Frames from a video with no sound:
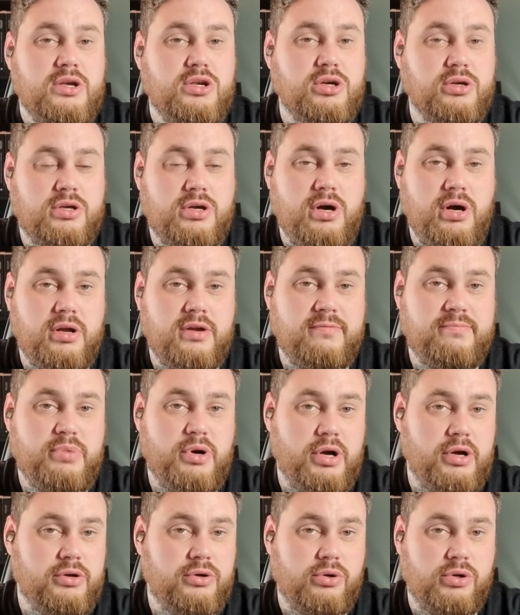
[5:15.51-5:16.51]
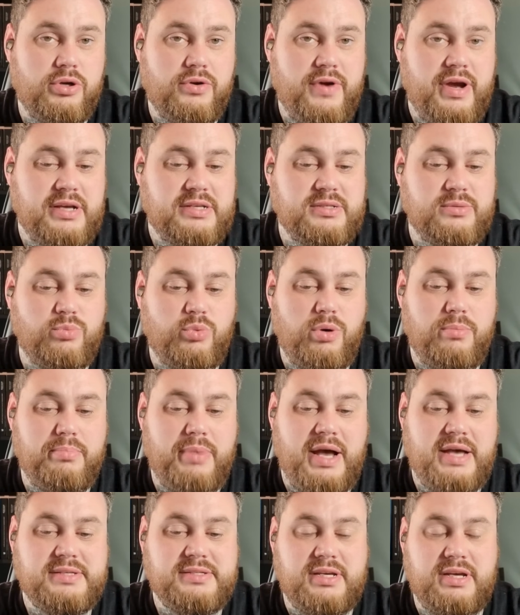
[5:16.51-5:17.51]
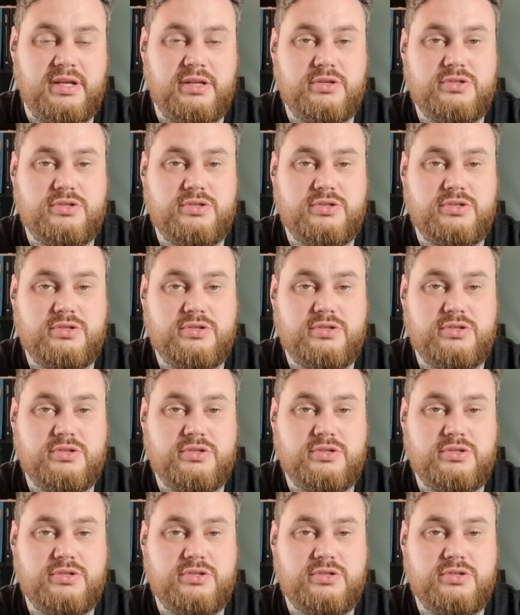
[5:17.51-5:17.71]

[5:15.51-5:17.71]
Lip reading: you're kind of putting all your eggs in one basket.